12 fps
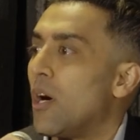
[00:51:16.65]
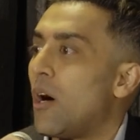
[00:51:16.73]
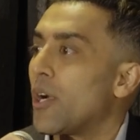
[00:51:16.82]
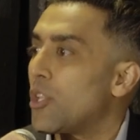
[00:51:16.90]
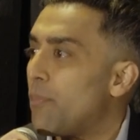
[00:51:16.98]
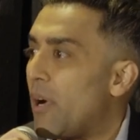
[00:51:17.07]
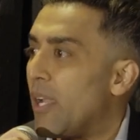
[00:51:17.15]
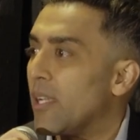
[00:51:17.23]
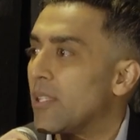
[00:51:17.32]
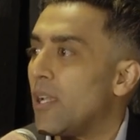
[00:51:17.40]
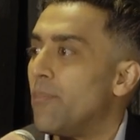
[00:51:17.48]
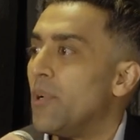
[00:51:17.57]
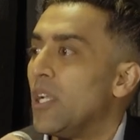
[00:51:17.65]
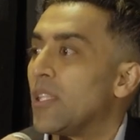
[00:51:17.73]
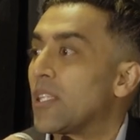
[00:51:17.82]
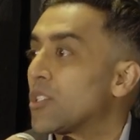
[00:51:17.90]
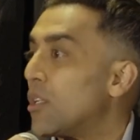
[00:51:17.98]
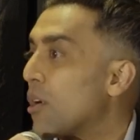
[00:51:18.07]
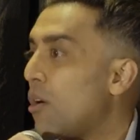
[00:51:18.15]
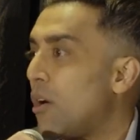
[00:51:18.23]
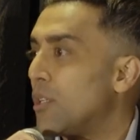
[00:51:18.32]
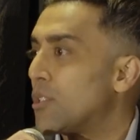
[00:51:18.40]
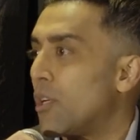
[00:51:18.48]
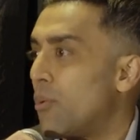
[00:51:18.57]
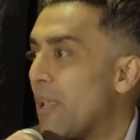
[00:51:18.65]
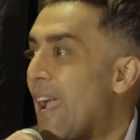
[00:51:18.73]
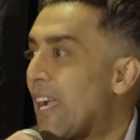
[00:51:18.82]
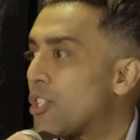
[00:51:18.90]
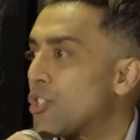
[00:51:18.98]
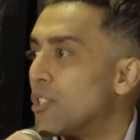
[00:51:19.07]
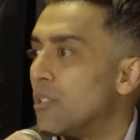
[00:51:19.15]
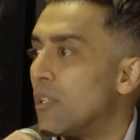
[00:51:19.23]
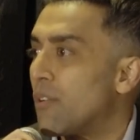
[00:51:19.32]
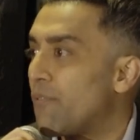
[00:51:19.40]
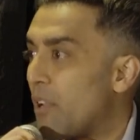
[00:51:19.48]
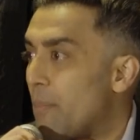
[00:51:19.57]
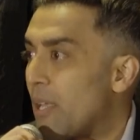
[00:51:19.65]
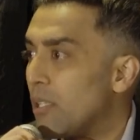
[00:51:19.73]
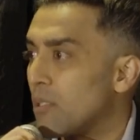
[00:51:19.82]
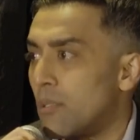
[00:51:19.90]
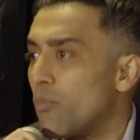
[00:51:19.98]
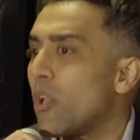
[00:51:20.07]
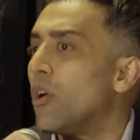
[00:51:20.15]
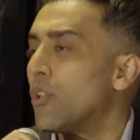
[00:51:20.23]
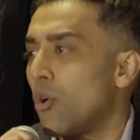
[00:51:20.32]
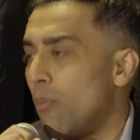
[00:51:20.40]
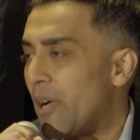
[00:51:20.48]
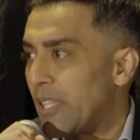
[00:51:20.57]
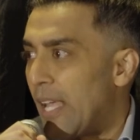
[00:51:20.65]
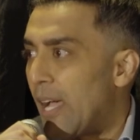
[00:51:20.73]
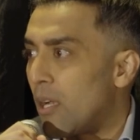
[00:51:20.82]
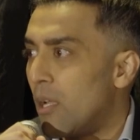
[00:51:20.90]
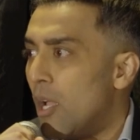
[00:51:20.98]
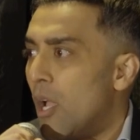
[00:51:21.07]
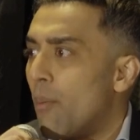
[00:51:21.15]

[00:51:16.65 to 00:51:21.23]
occupying them, that's going to cause a reaction and a fundamentalism. We all know about that.